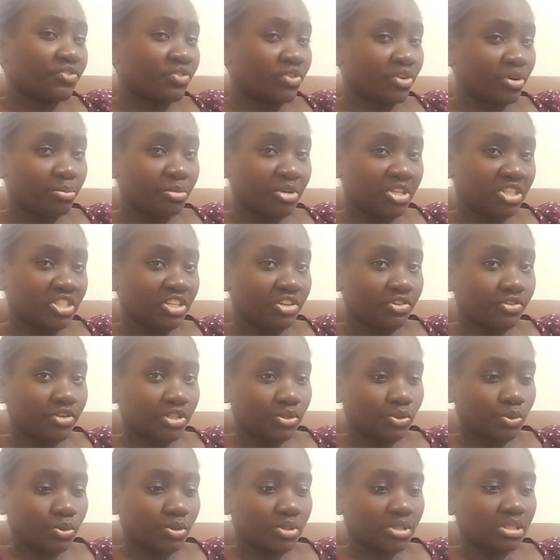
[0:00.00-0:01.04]
three major
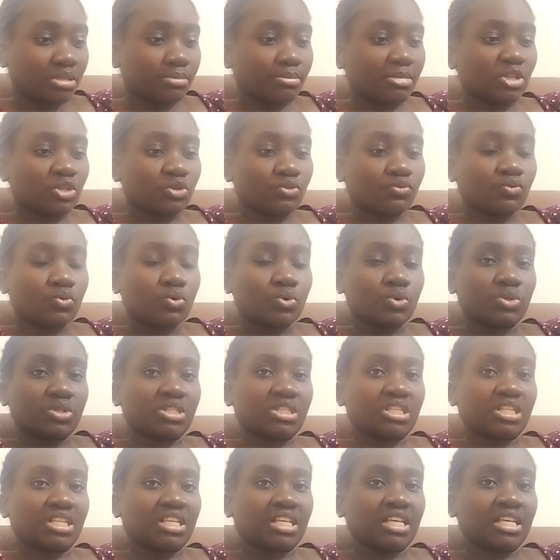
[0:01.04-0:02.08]
reasons. But of
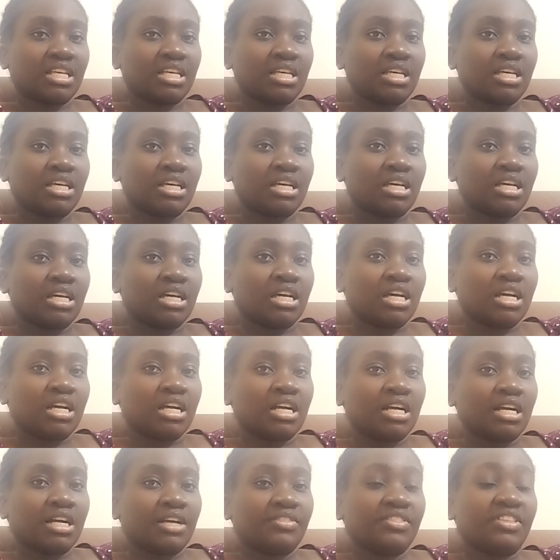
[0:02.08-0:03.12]
course,
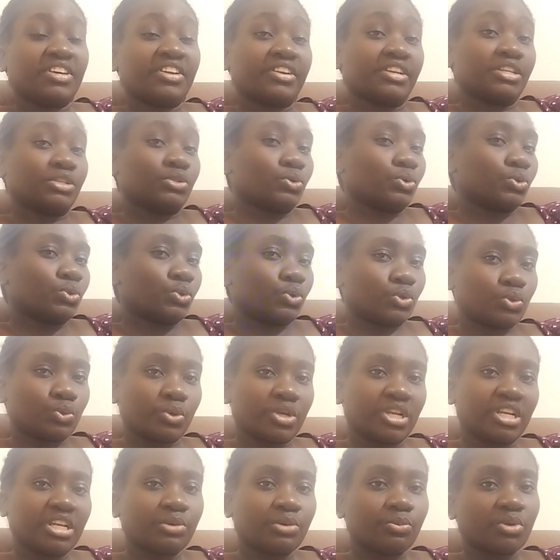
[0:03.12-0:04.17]
there is also
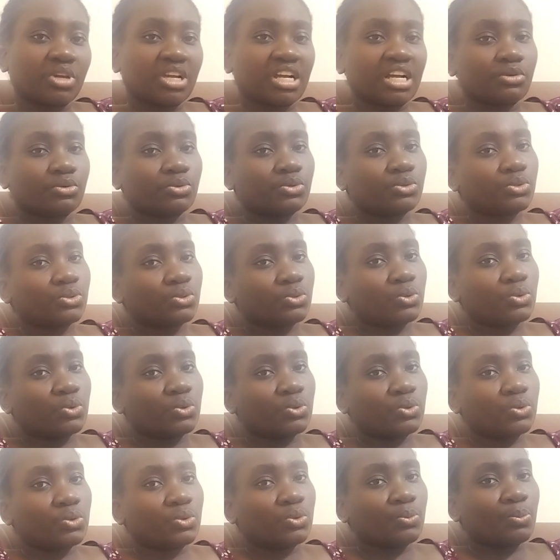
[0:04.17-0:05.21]
swelling. We can
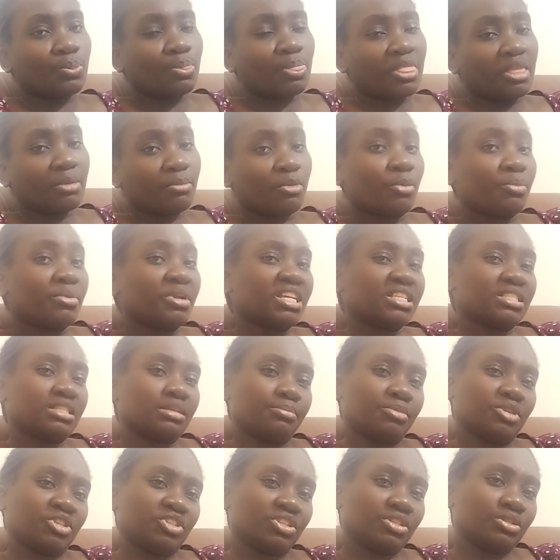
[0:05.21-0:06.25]
also immobilize a
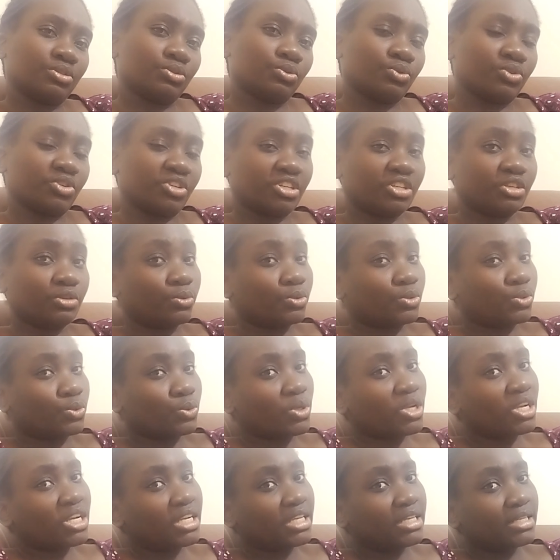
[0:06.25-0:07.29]
patient to reduce
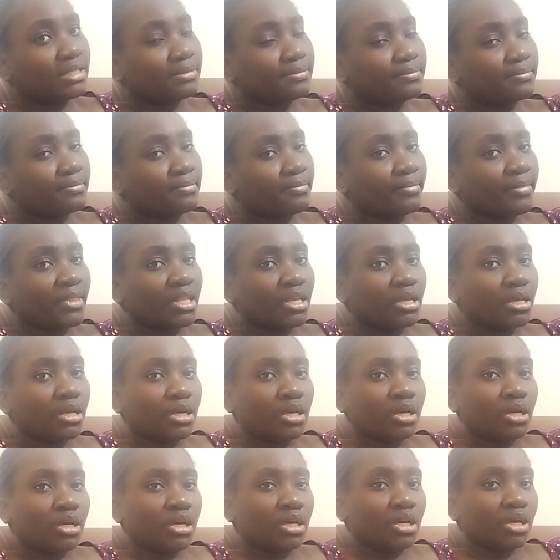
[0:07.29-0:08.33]
swelling.
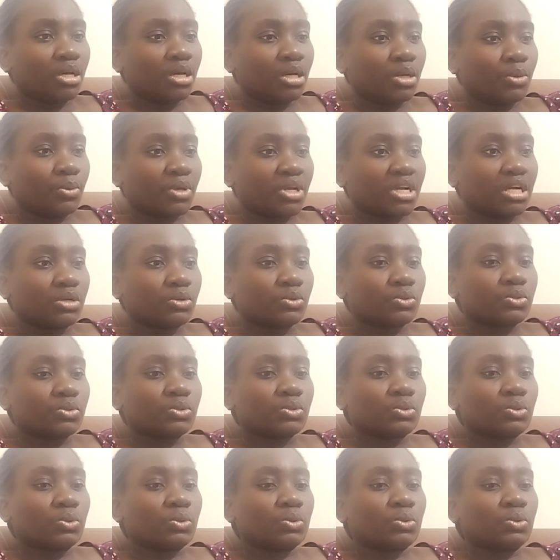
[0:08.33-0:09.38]
We can
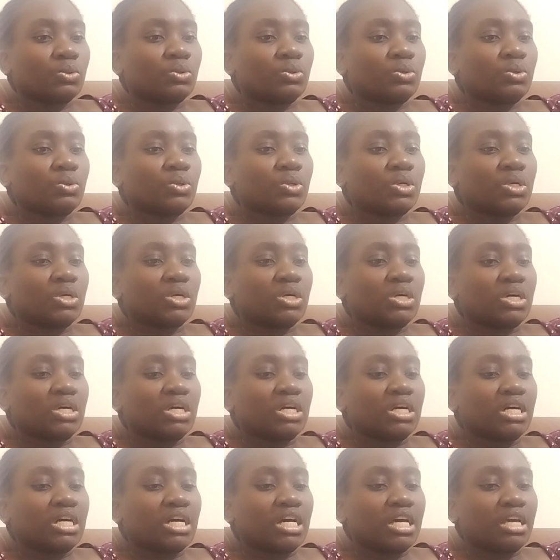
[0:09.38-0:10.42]
also
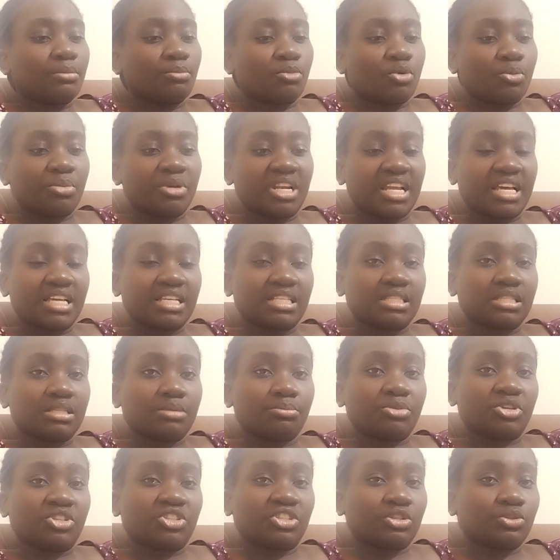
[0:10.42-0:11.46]
immobilize the
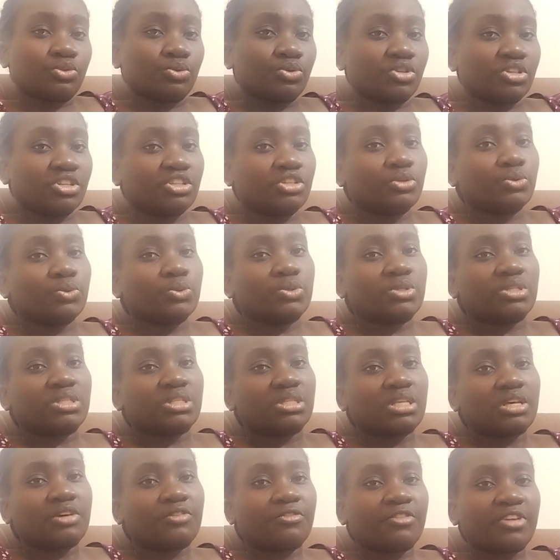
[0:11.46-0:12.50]
patient to reduce
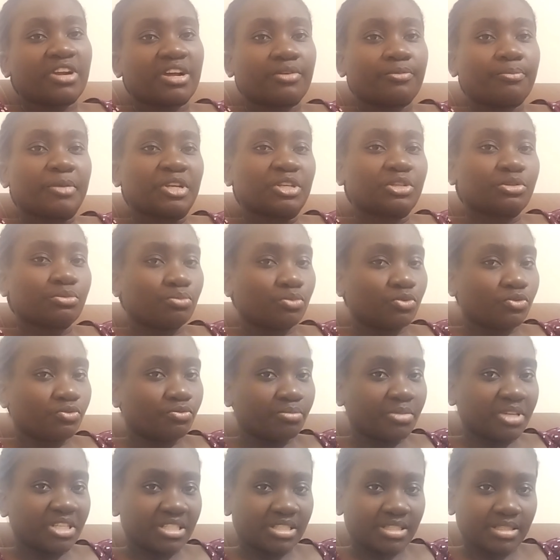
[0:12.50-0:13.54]
fragment
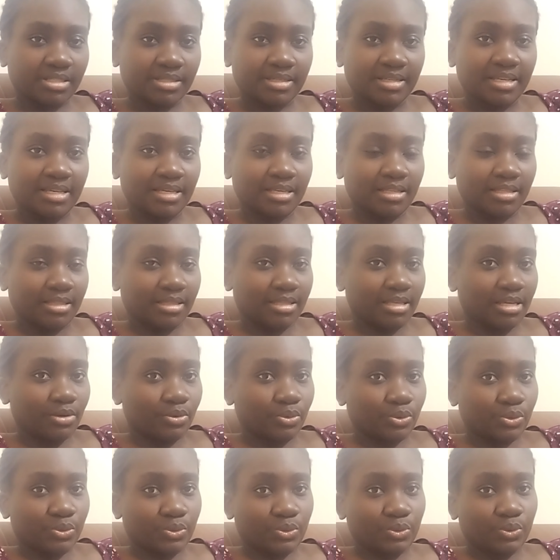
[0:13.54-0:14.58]
movement. There are
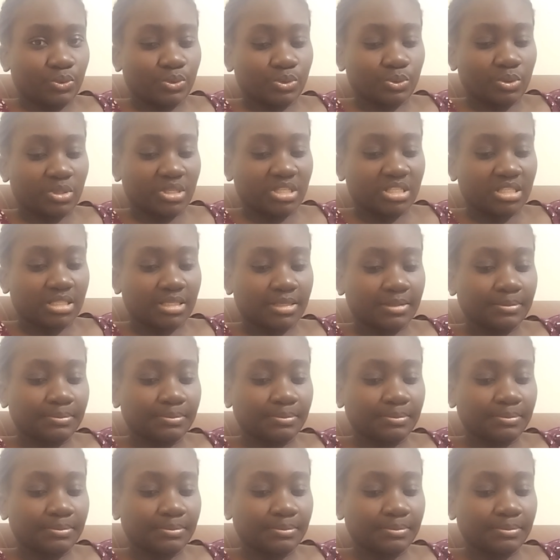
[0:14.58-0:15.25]
also those ones.